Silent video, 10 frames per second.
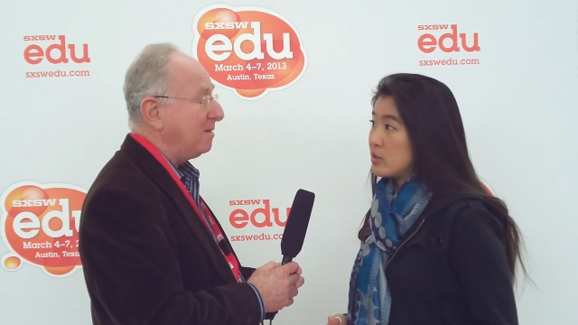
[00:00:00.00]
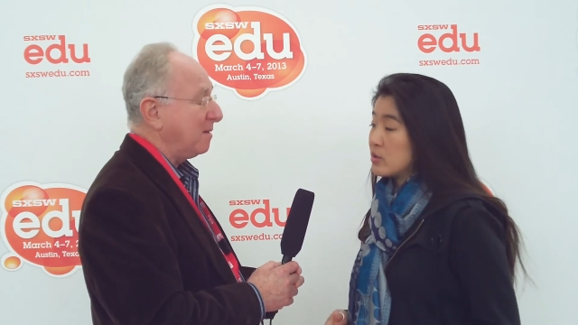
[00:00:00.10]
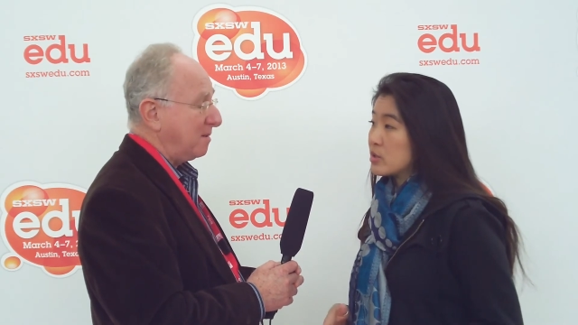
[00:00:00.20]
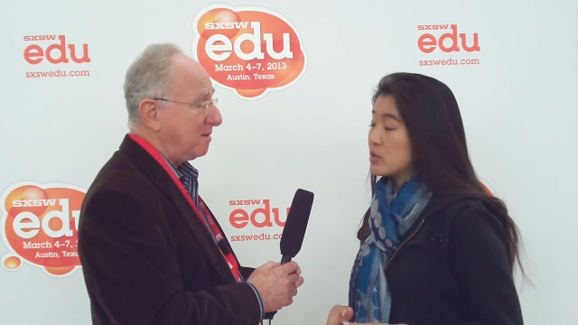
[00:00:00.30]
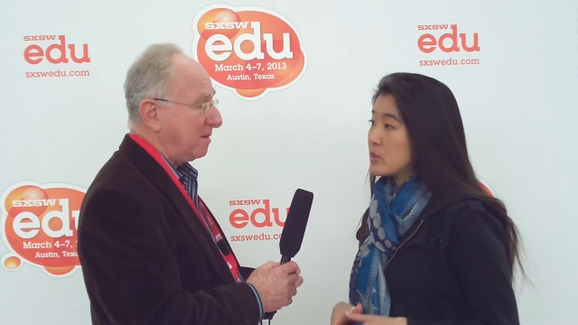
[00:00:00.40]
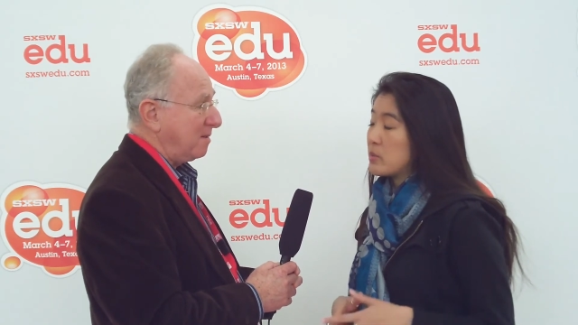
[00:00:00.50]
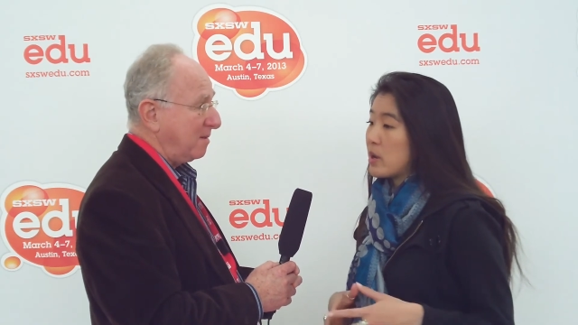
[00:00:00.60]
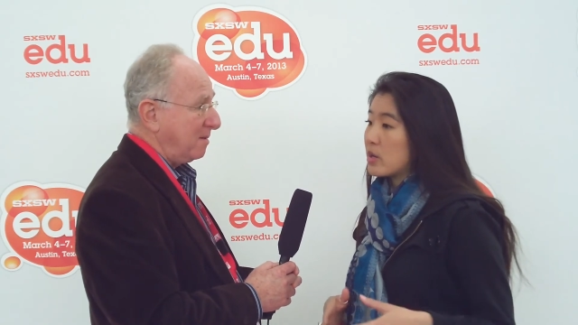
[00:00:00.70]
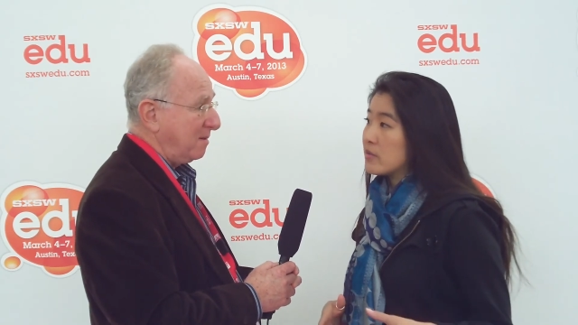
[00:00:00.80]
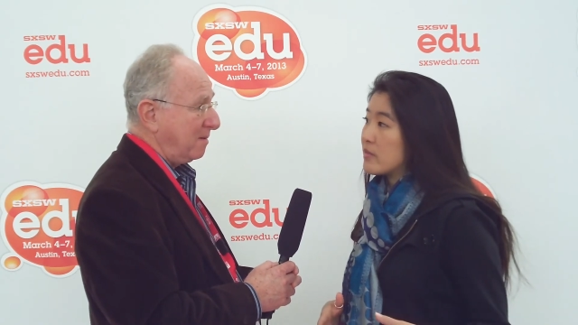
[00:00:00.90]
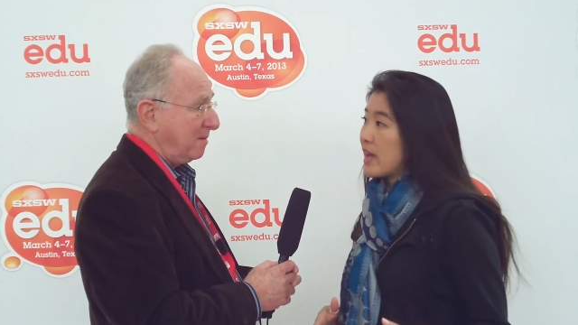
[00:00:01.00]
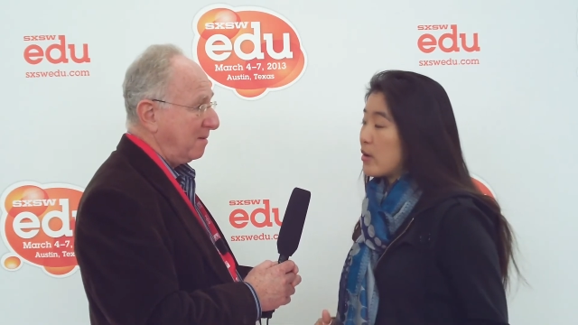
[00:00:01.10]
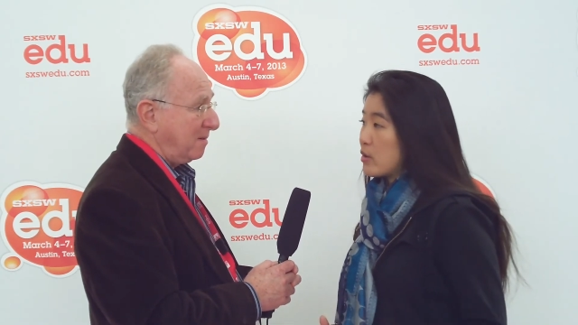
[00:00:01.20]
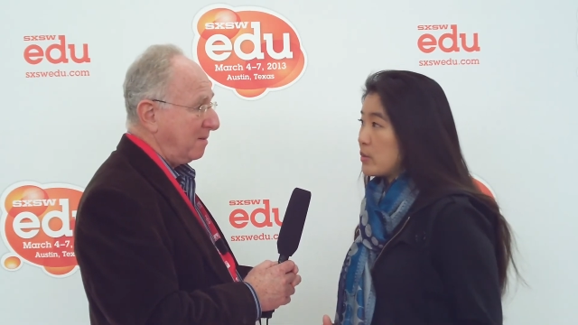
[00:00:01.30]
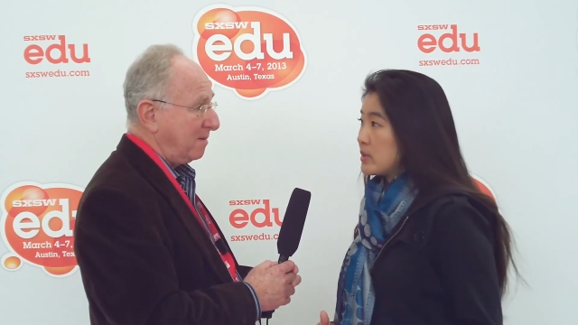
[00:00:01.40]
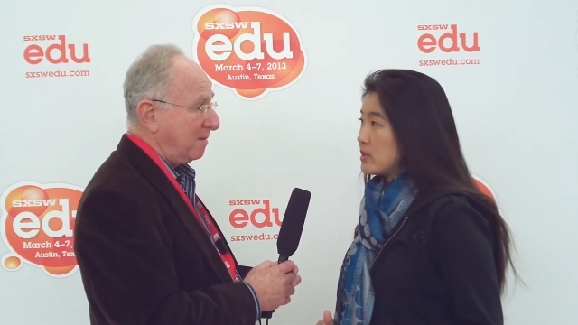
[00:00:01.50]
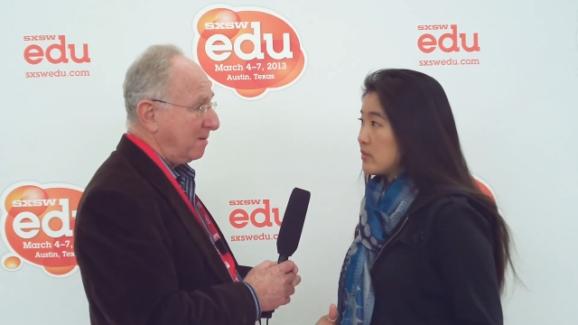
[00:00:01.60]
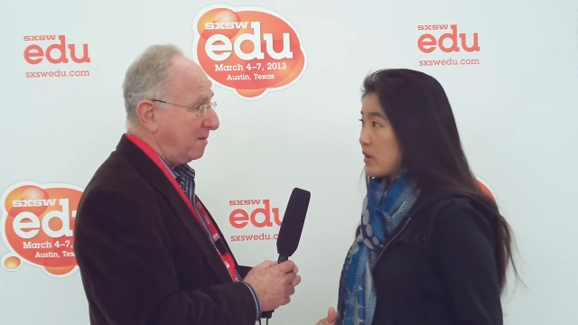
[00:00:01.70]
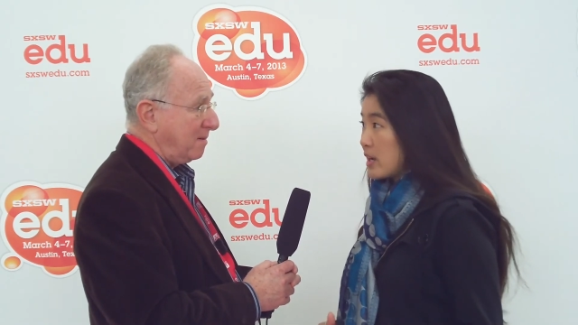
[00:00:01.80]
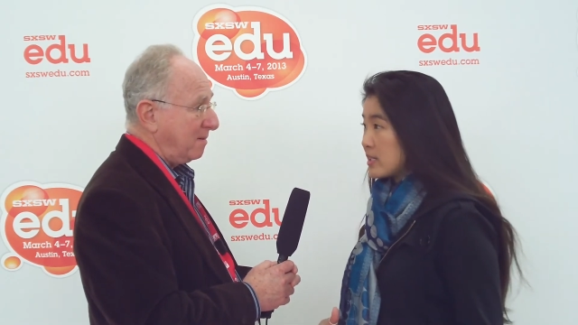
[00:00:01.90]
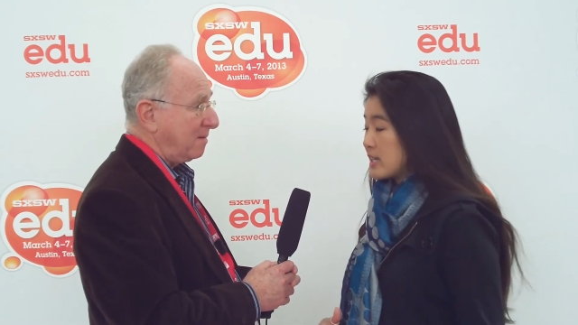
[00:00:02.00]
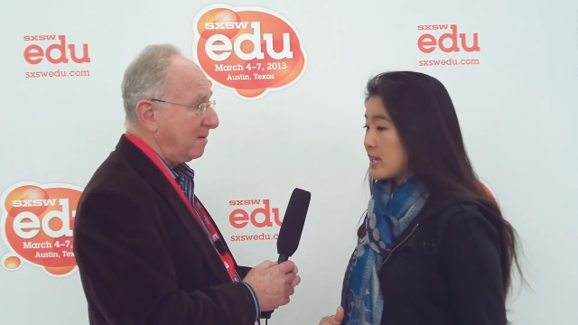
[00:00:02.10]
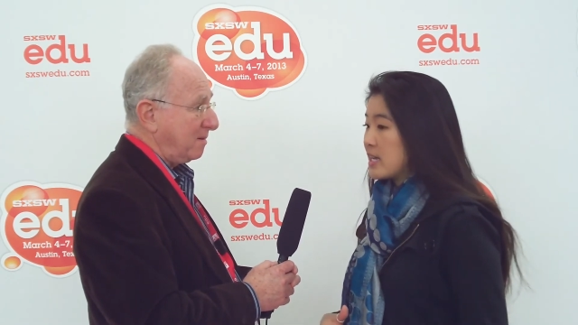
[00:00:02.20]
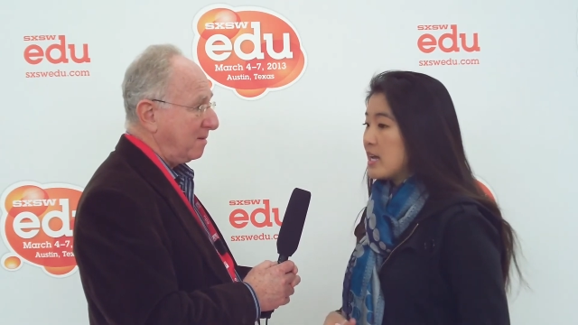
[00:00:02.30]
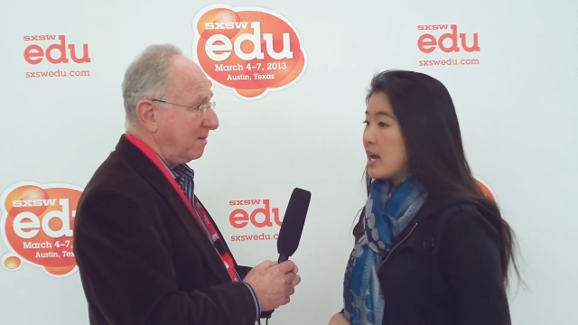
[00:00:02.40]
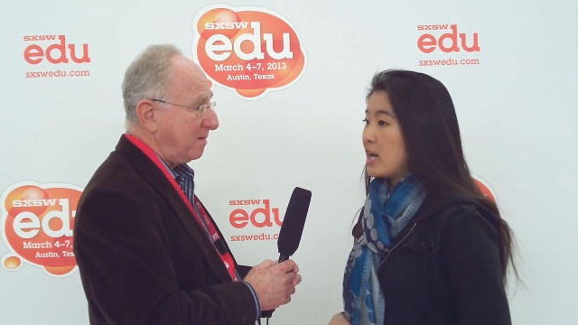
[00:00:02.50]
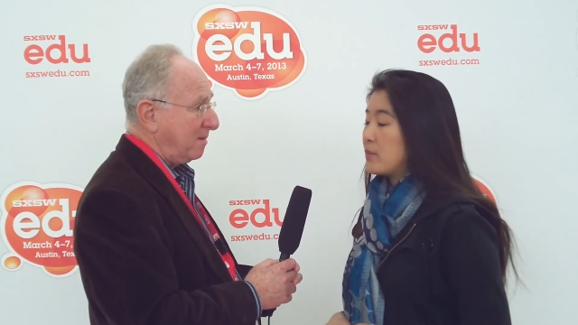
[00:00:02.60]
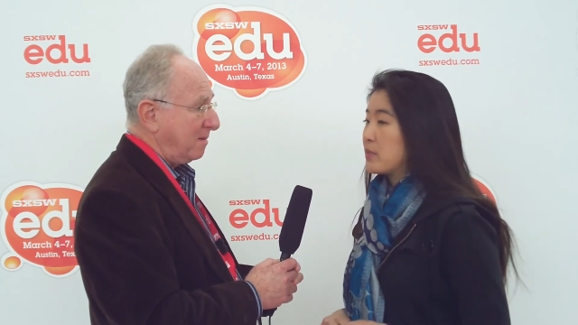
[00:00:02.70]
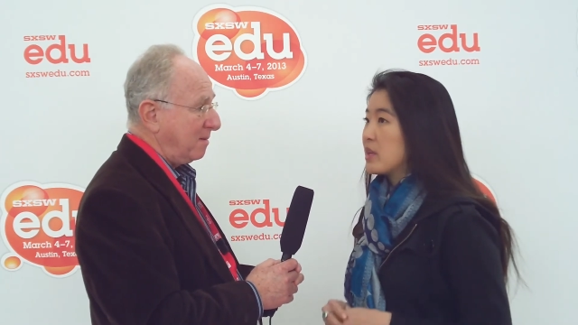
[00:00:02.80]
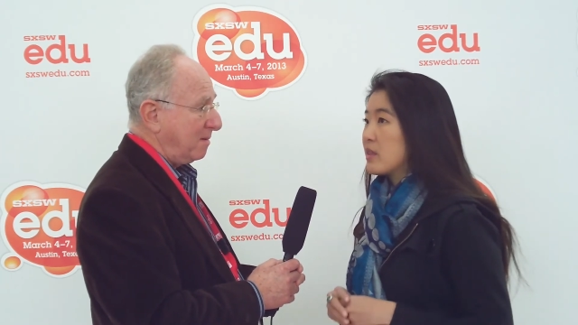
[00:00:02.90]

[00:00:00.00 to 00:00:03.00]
Speaker 1: in order to be part of that corpus of content, um,